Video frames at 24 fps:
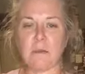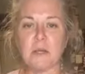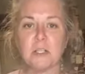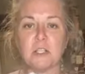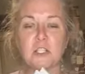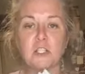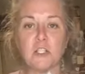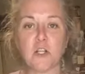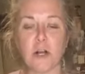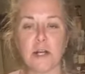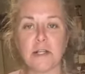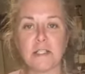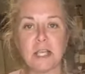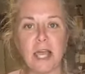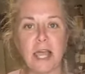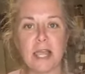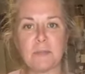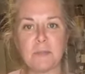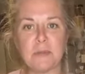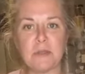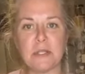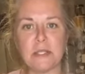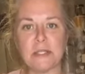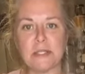I'm going to start
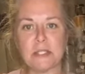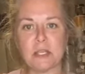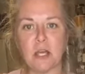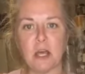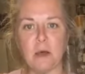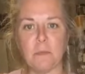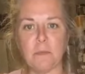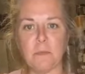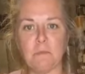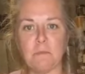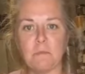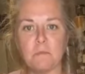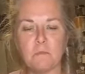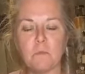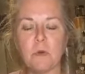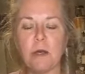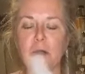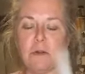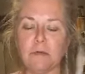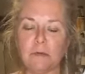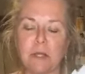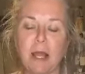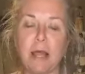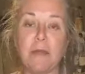typing this up.
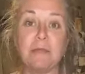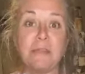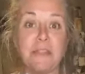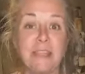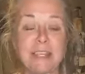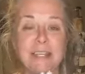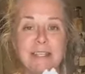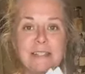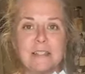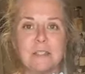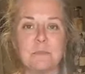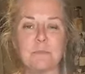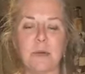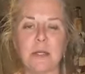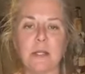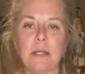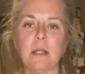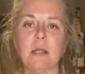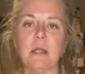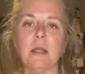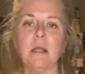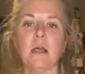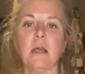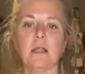Well, not this,
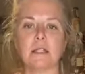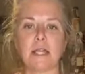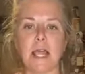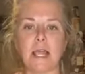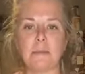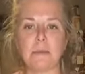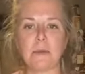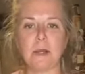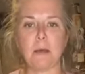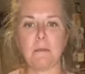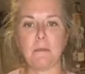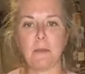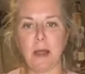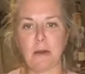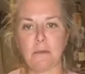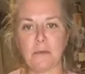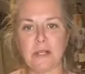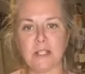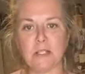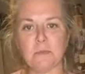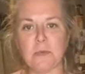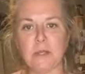but typing up my